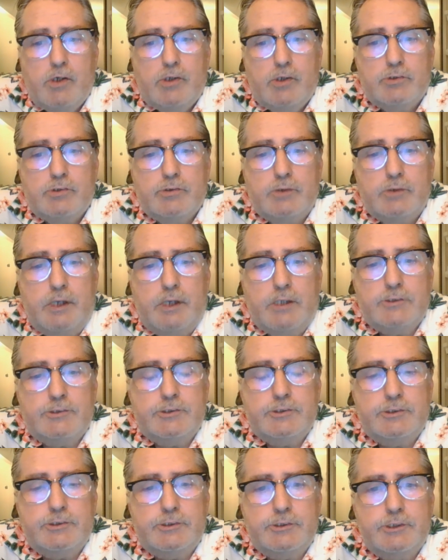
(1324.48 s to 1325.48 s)
so as
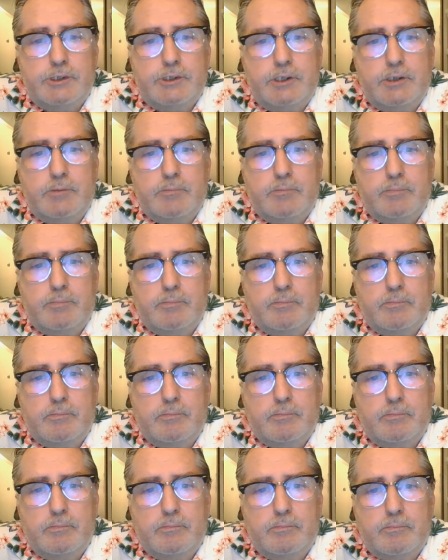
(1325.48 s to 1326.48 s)
this thing
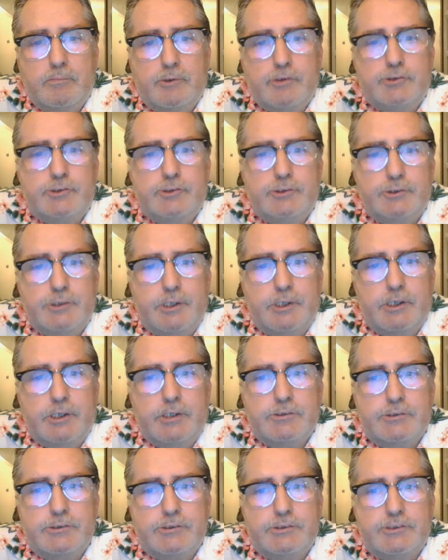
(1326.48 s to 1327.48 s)
pushes
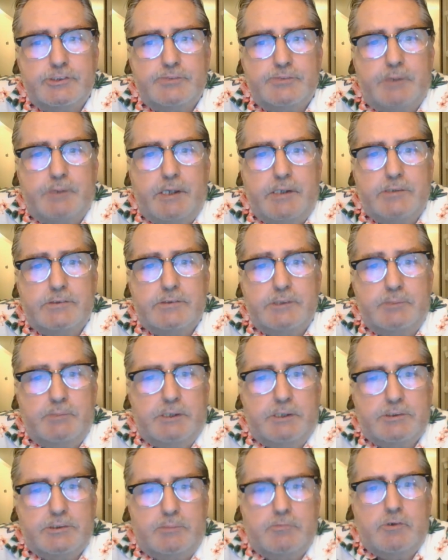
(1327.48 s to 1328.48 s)
against the space, it
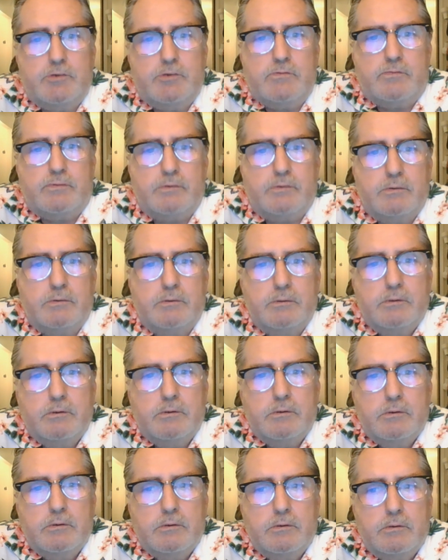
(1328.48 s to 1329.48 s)
makes it move,
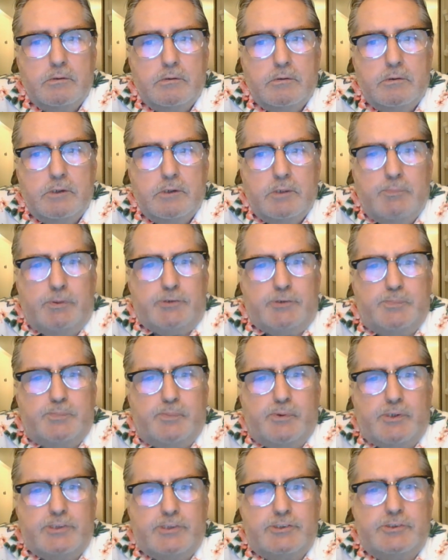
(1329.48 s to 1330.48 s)
puts
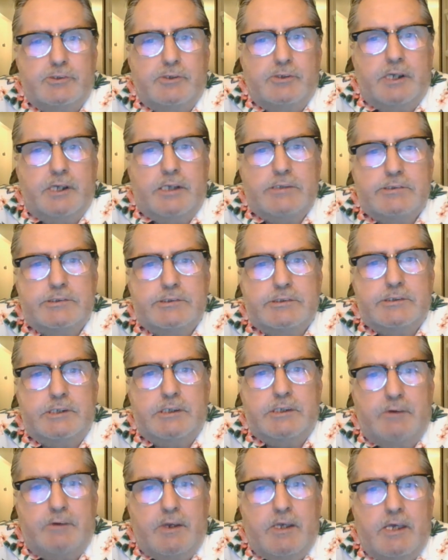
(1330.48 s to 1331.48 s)
pressure against
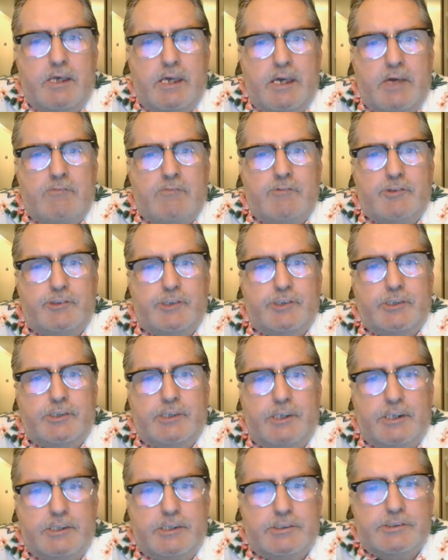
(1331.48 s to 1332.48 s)
it. Everything
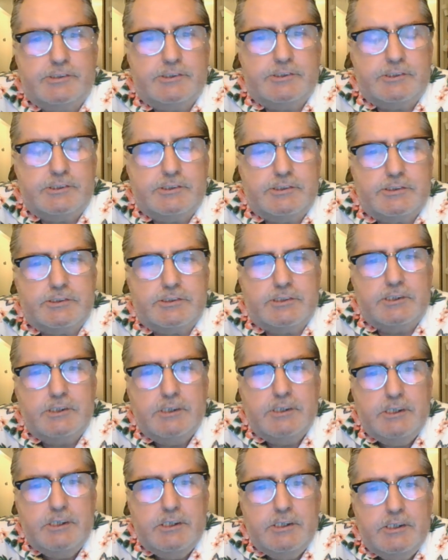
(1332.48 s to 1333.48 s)
that exists
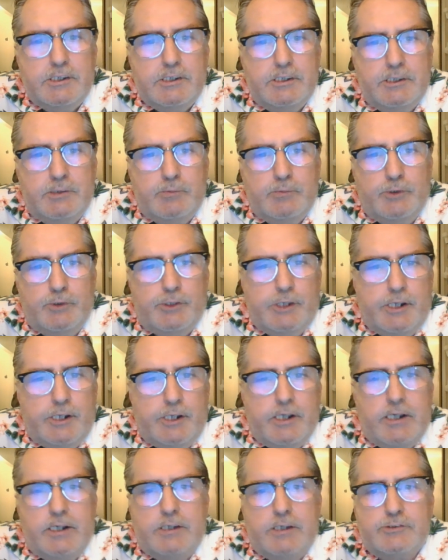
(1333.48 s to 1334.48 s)
in within
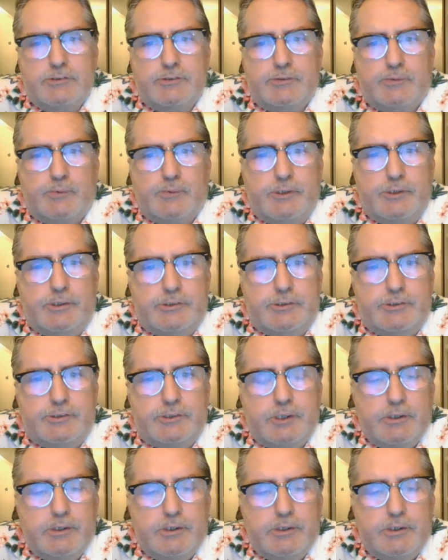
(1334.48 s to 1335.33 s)
hand's reach.